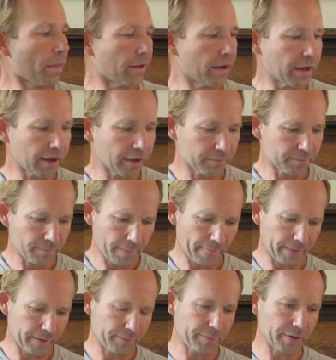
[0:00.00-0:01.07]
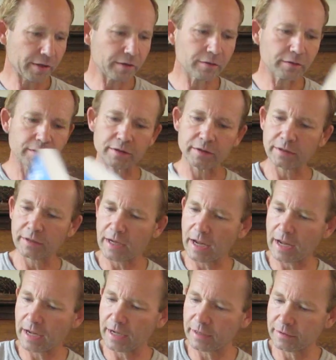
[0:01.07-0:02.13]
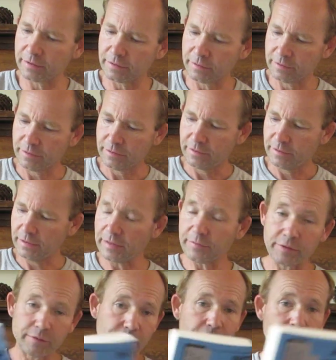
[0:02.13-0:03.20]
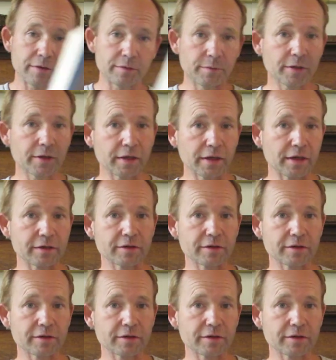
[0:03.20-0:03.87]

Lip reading: And apparently the guy, I haven't even read the book yet.